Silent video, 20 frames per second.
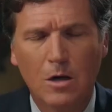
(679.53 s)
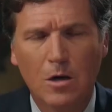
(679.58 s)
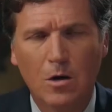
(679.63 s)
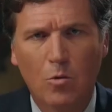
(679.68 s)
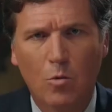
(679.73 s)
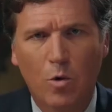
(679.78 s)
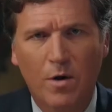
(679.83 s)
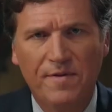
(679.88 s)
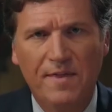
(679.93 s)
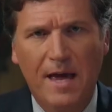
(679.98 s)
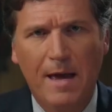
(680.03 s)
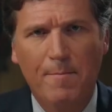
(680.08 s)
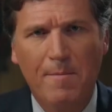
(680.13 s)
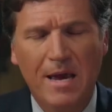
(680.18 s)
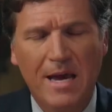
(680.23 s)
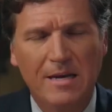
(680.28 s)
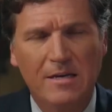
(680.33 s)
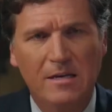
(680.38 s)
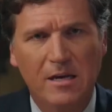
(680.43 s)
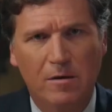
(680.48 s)
What that
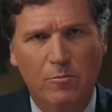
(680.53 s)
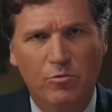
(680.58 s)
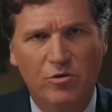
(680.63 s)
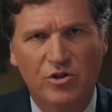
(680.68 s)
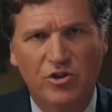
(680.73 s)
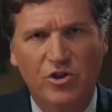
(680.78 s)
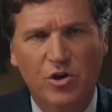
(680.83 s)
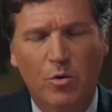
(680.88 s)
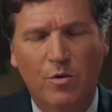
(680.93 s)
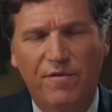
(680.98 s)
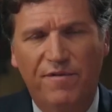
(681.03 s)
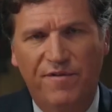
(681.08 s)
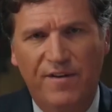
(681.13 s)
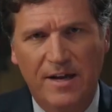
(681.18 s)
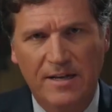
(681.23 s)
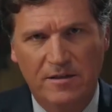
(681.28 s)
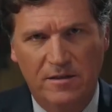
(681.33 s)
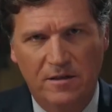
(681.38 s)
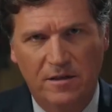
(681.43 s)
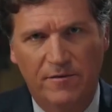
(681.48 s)
man did was so
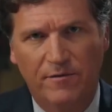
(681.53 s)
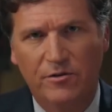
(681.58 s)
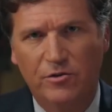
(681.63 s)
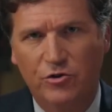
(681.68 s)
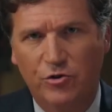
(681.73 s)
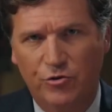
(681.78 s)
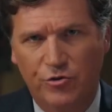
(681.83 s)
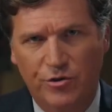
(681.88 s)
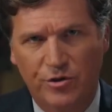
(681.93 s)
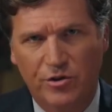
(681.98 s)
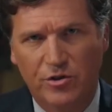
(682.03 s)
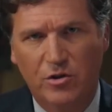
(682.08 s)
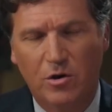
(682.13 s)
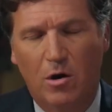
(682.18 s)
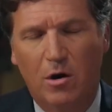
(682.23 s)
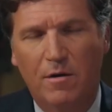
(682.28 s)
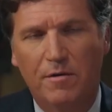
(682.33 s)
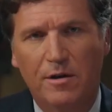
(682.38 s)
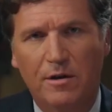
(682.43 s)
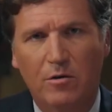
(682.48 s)
offensive, as you just
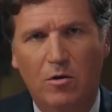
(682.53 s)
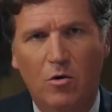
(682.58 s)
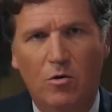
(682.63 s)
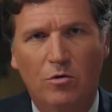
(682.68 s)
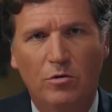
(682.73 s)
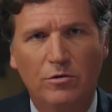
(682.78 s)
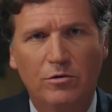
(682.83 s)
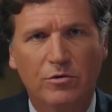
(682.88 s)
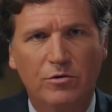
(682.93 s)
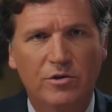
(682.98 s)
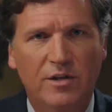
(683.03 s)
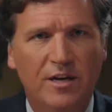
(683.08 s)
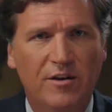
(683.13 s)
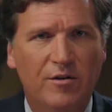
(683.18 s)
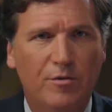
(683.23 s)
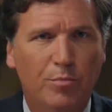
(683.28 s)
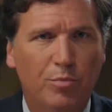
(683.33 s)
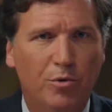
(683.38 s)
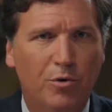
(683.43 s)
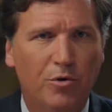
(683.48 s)
saw, that local news had
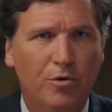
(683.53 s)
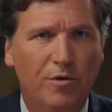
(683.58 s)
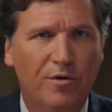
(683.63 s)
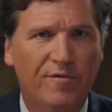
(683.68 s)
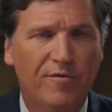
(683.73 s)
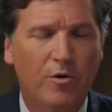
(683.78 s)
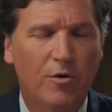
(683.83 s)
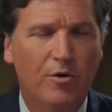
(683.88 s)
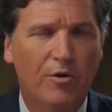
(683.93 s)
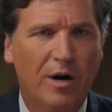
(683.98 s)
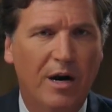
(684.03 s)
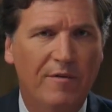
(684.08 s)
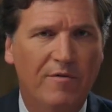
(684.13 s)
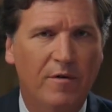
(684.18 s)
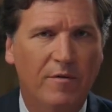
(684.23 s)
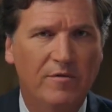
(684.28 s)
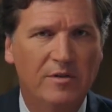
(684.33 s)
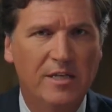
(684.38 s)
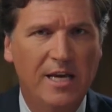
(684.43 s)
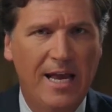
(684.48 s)
to blur the photograph
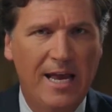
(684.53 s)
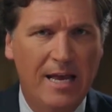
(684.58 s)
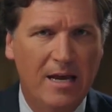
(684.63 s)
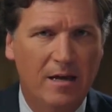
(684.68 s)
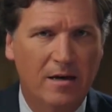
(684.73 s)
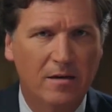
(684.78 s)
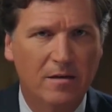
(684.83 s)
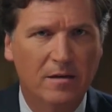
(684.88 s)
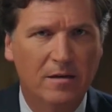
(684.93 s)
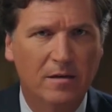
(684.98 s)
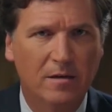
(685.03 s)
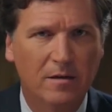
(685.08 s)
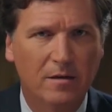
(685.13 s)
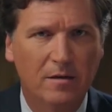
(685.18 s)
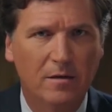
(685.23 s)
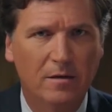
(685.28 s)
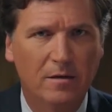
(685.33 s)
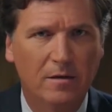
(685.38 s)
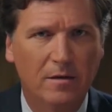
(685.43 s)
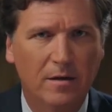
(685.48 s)
of his hand.
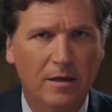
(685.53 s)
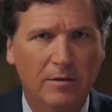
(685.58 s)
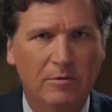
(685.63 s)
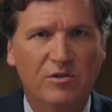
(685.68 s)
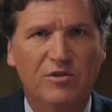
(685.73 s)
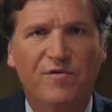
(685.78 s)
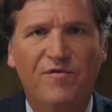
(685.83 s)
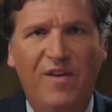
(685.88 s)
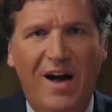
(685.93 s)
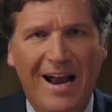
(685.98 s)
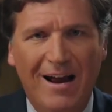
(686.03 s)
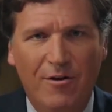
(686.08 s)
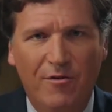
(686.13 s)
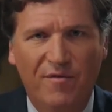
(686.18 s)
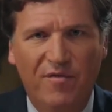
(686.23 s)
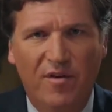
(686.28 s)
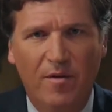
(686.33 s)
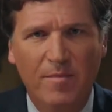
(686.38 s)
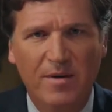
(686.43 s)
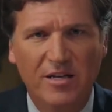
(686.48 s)
He was fired
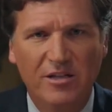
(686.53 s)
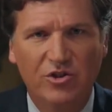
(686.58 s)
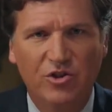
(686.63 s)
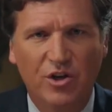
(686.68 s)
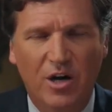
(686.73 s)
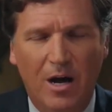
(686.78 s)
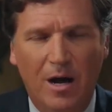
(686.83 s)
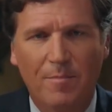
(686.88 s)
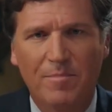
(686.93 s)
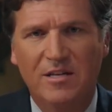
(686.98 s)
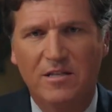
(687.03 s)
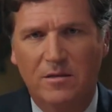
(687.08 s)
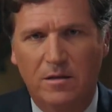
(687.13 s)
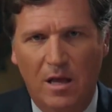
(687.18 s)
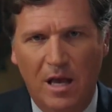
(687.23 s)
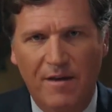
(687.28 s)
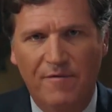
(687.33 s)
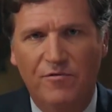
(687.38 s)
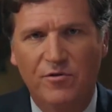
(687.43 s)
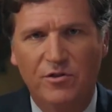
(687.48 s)
from his job. His
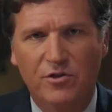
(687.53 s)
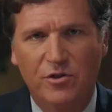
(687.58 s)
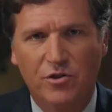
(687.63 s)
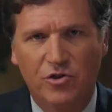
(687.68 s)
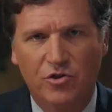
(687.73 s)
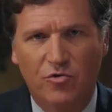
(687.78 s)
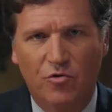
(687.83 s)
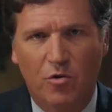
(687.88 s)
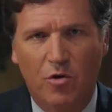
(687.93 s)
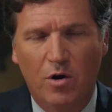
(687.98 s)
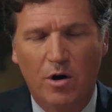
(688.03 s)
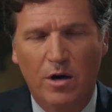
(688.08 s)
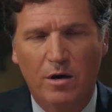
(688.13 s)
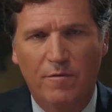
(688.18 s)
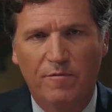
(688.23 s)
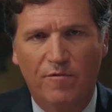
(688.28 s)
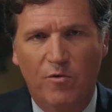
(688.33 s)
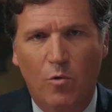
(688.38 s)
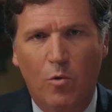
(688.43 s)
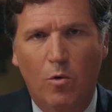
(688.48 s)
life was destroyed
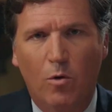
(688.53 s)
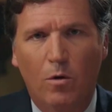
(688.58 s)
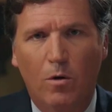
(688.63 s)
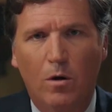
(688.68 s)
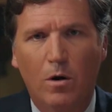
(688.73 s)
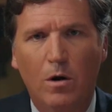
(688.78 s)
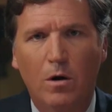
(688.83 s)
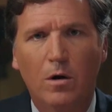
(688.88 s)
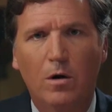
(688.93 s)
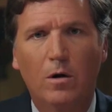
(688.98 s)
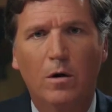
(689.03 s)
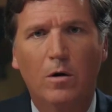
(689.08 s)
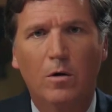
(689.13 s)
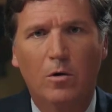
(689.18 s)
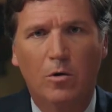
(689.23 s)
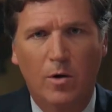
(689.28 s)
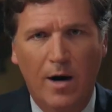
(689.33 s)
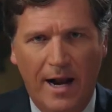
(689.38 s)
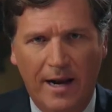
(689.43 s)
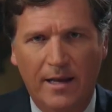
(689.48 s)
for
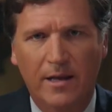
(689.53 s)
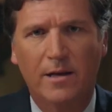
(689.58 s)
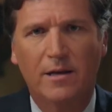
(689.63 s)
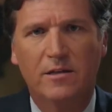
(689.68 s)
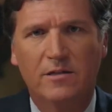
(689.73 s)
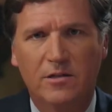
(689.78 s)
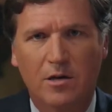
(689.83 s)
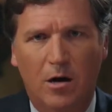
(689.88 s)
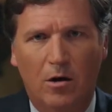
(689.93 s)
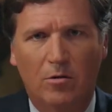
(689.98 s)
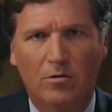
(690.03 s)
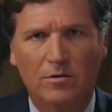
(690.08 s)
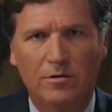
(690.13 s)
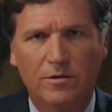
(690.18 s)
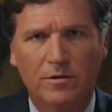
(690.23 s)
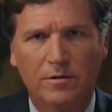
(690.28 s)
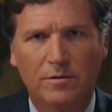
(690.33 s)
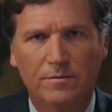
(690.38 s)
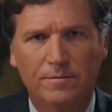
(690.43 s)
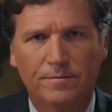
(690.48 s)
cracking his knuckles.